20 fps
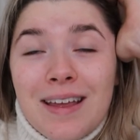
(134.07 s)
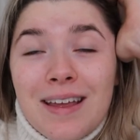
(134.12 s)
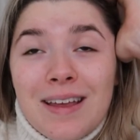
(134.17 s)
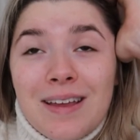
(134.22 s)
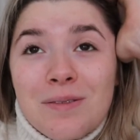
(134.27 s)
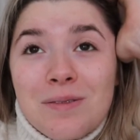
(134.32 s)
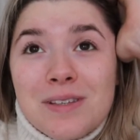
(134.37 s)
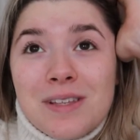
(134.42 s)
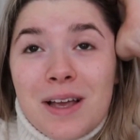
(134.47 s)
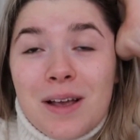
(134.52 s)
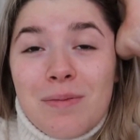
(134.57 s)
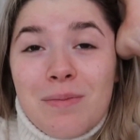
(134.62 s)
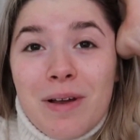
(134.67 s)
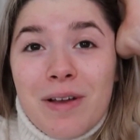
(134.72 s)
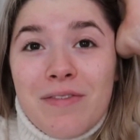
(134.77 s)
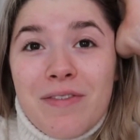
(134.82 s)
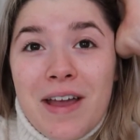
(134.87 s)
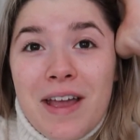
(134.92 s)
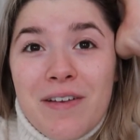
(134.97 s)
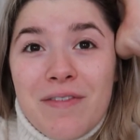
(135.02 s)
It was like my
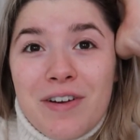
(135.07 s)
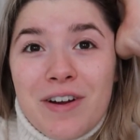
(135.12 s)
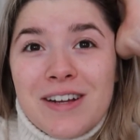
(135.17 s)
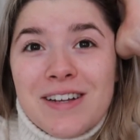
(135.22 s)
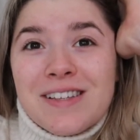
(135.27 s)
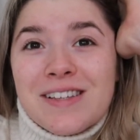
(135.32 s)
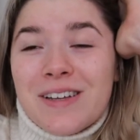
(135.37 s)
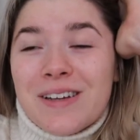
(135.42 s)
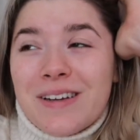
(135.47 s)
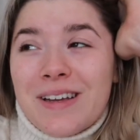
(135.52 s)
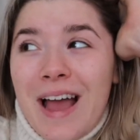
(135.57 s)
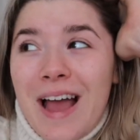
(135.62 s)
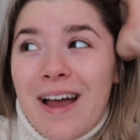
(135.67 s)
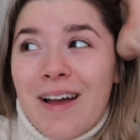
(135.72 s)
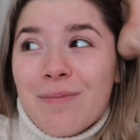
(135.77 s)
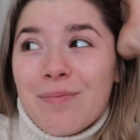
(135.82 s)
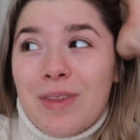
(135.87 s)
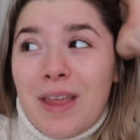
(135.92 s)
favourite. So yeah,